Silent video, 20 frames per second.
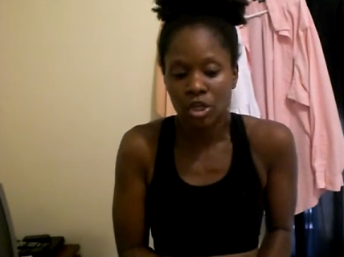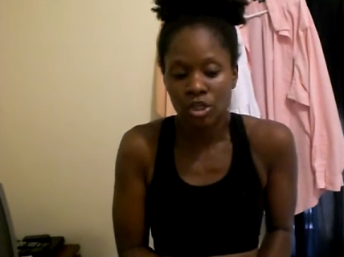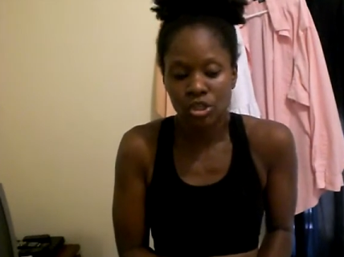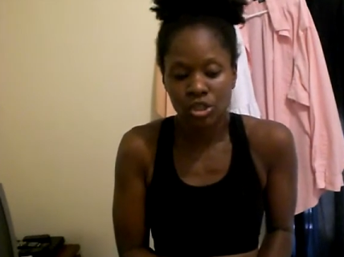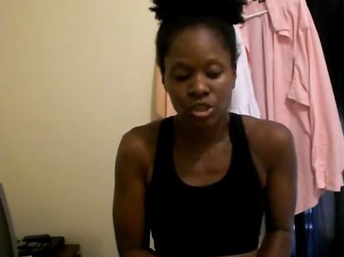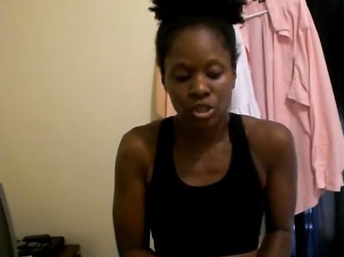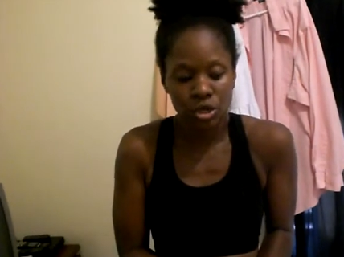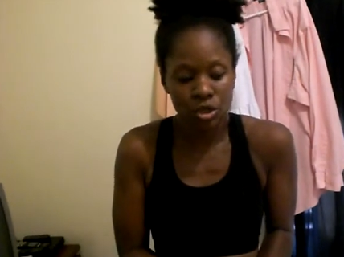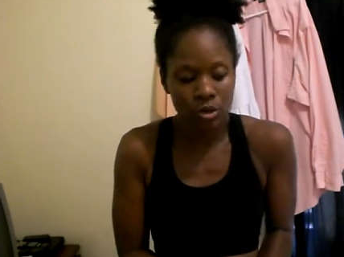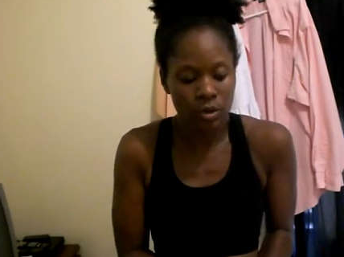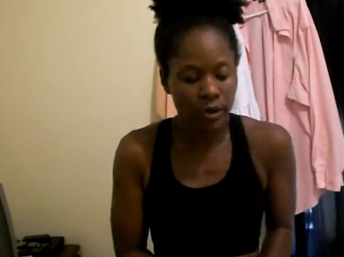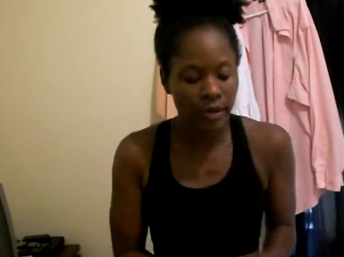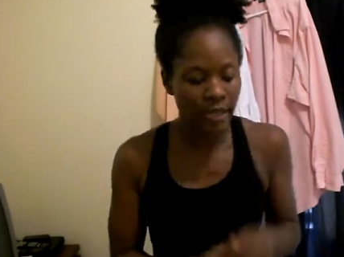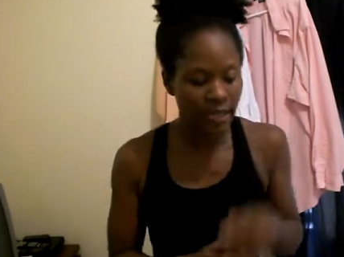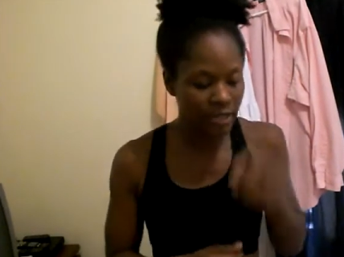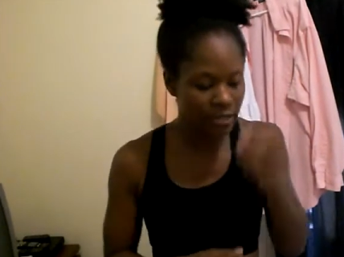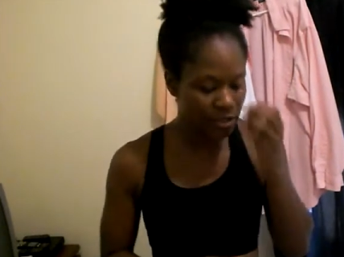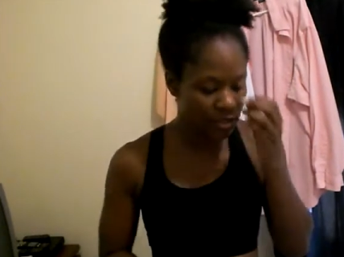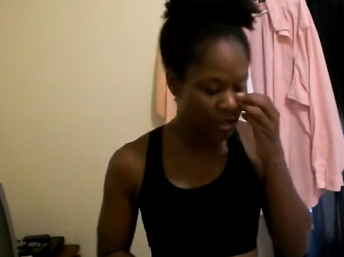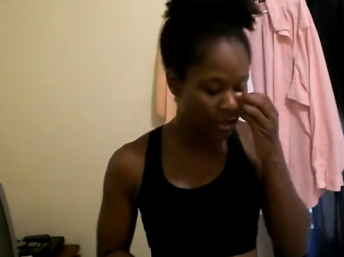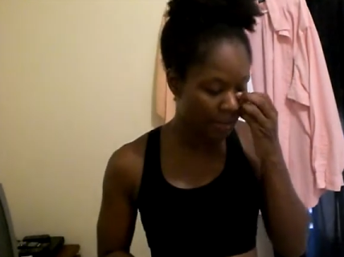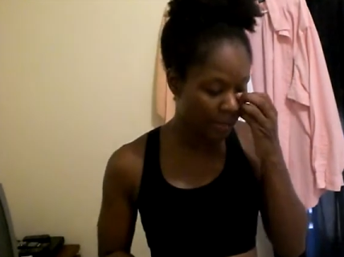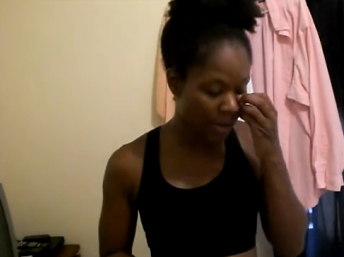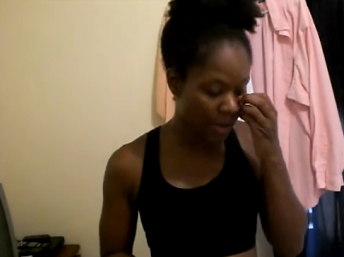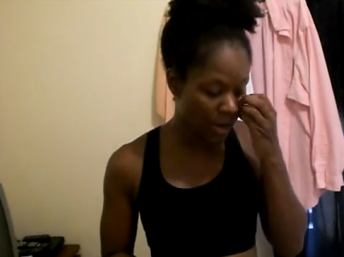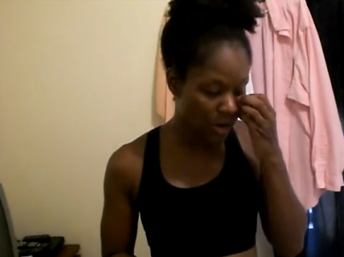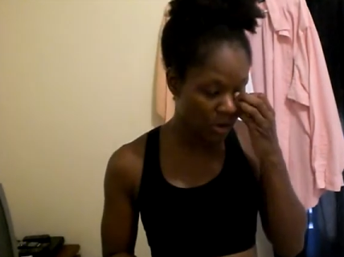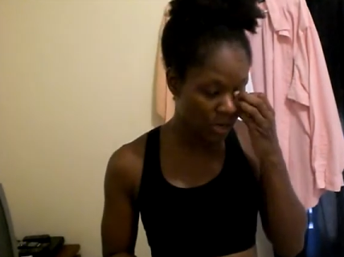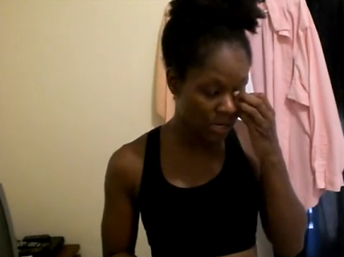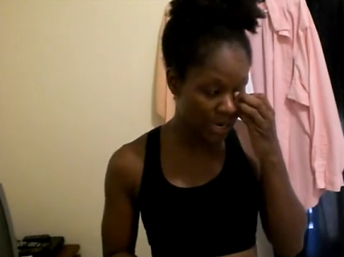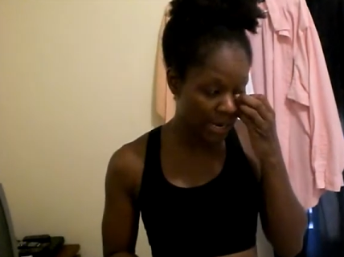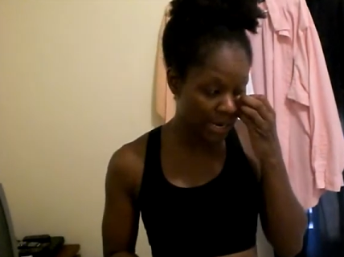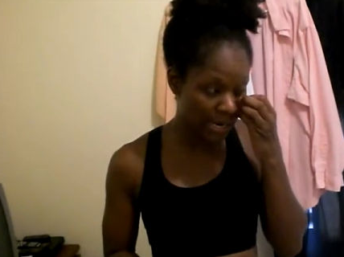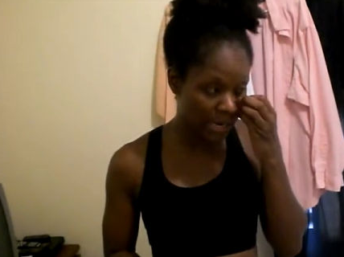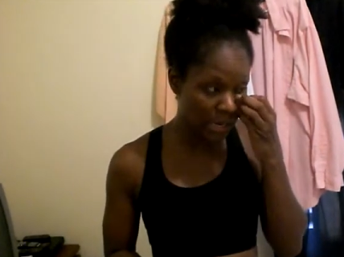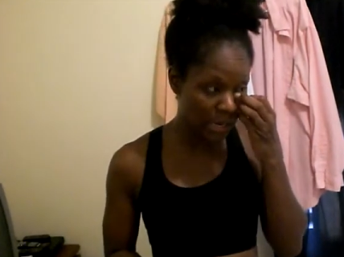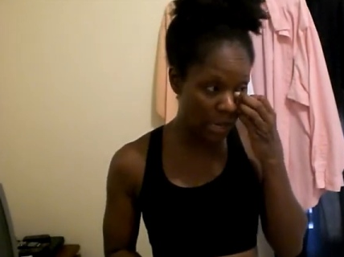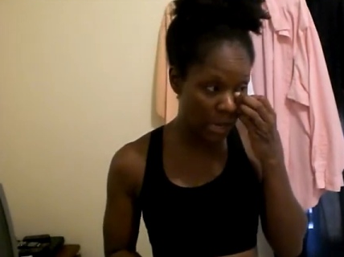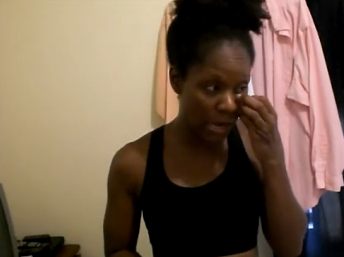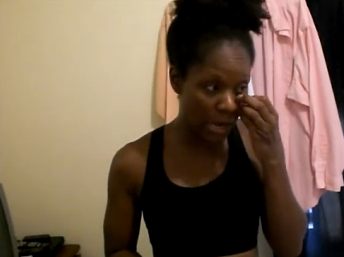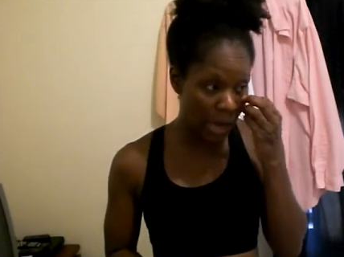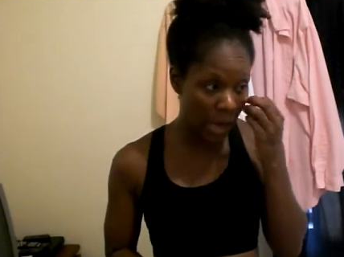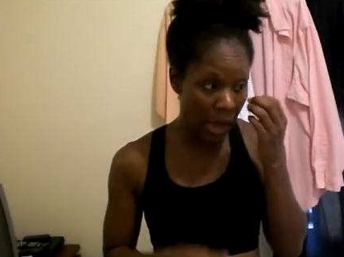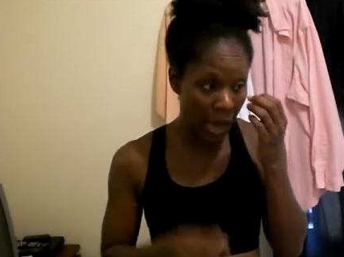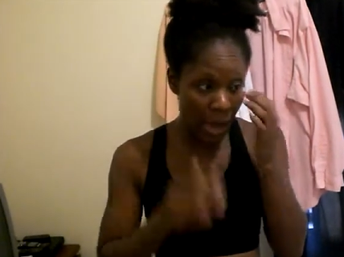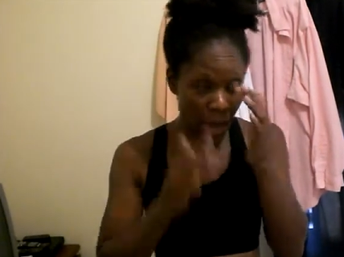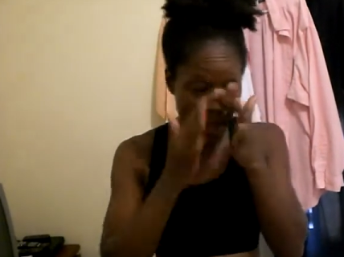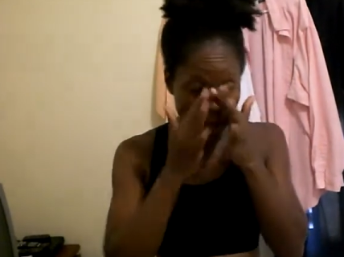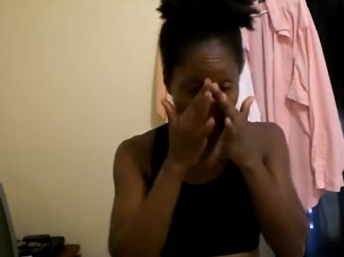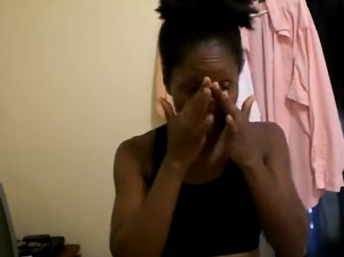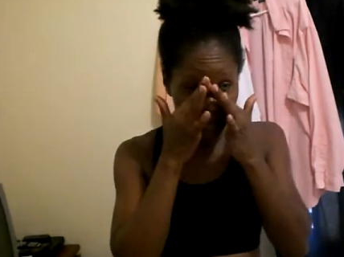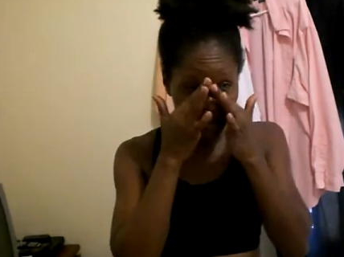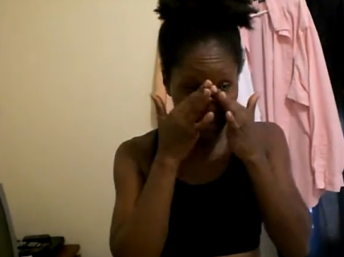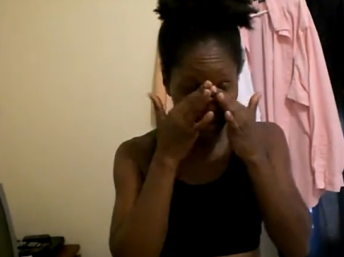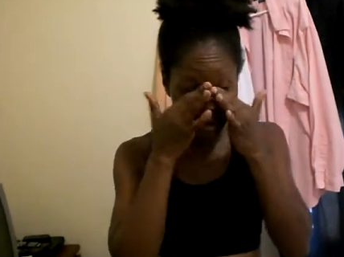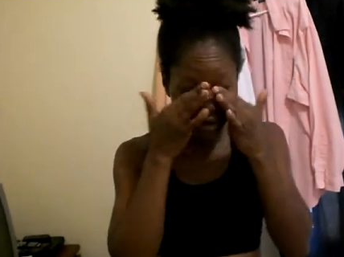So it's about 9 o'clock. I am